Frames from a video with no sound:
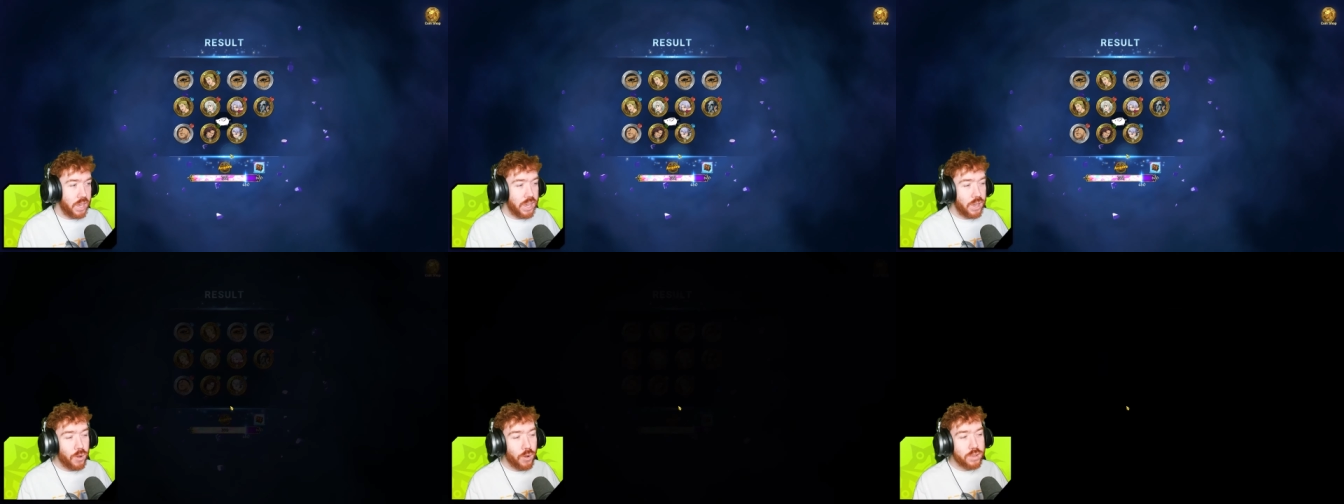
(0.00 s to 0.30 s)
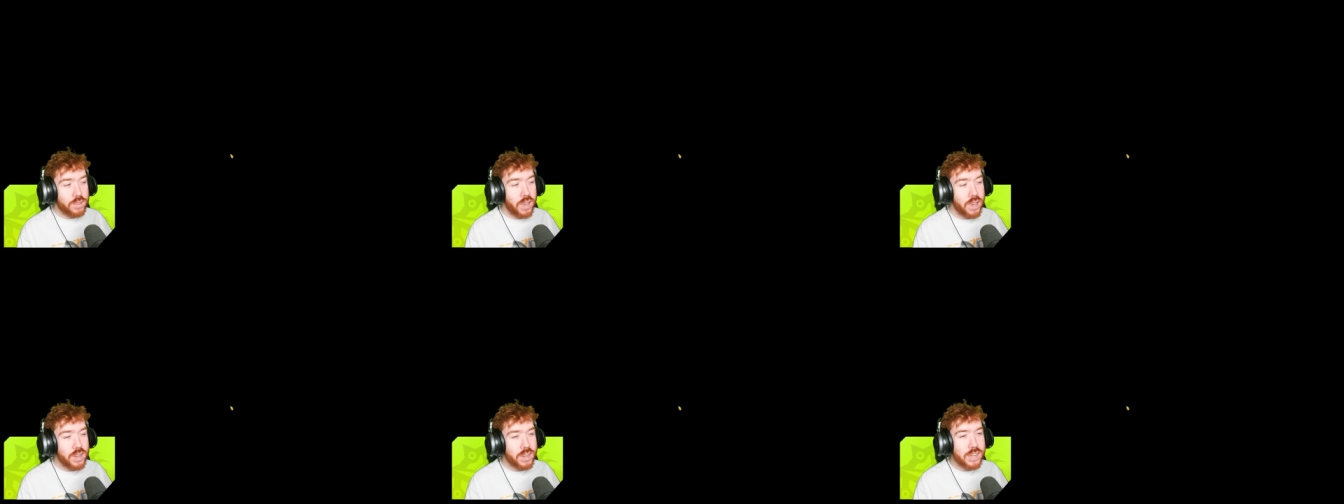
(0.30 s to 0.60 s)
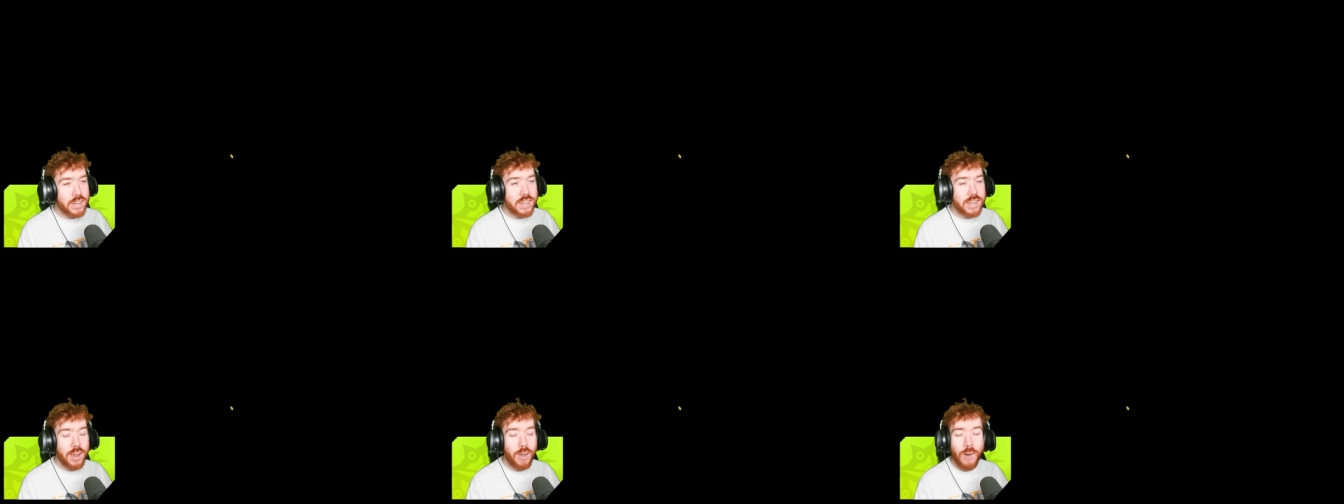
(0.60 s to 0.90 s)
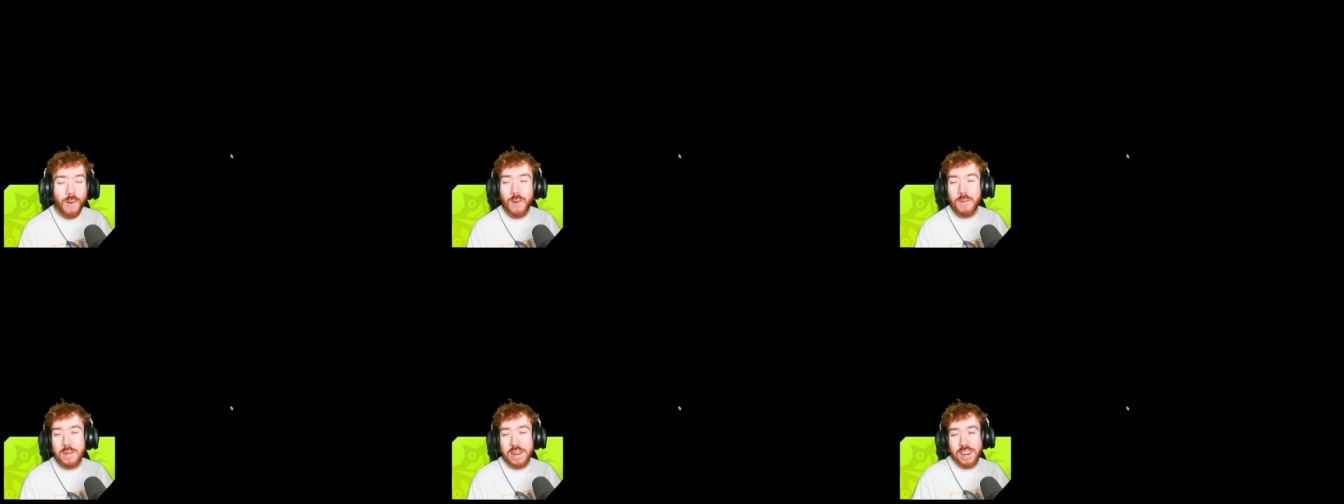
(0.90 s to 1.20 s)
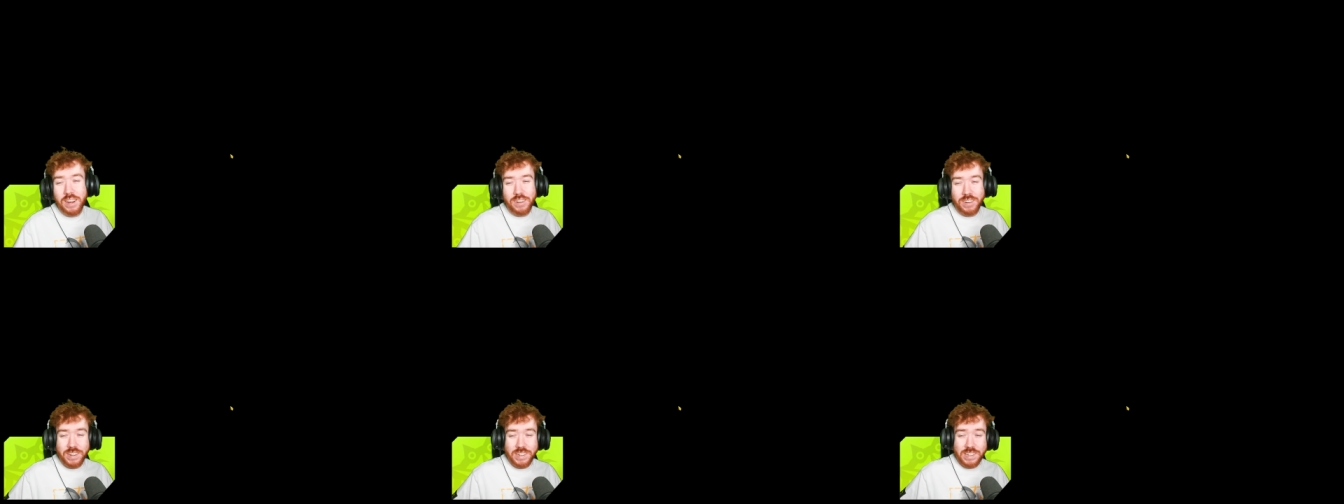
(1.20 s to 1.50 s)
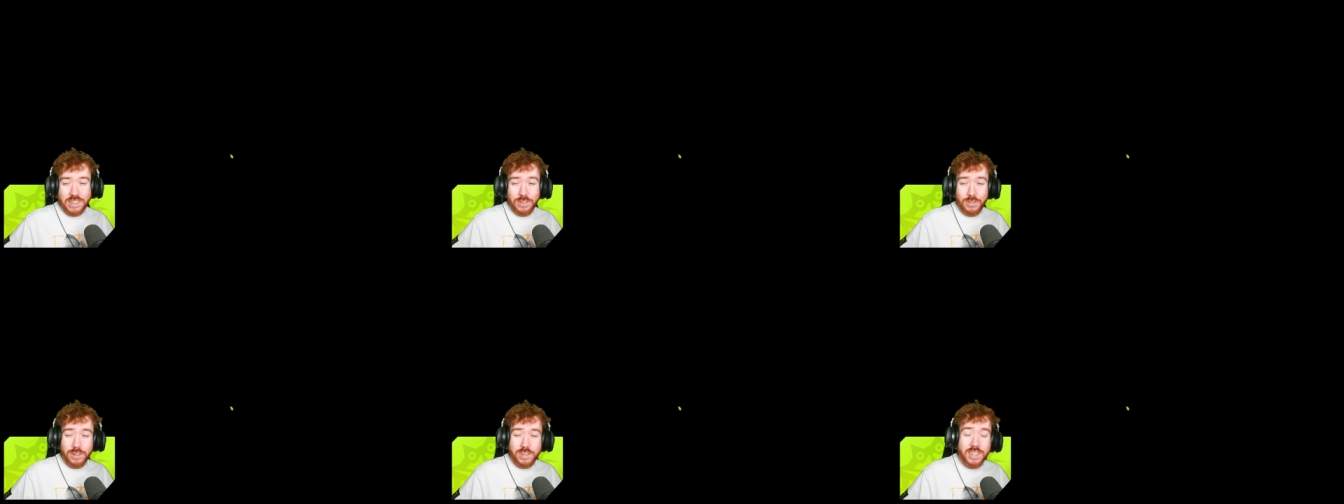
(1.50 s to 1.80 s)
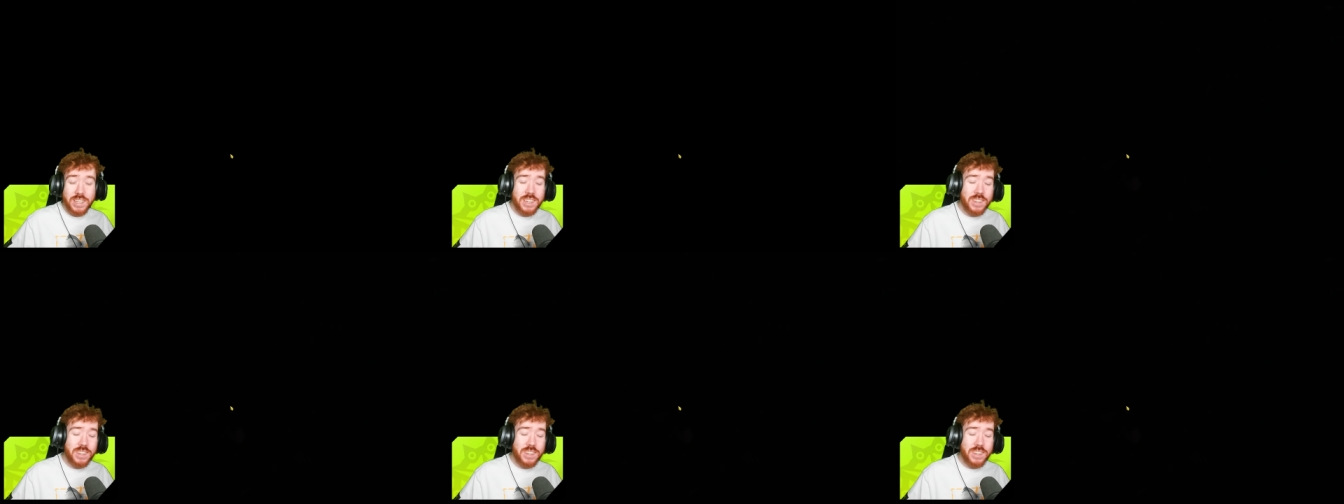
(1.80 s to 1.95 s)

it would take so many crystals,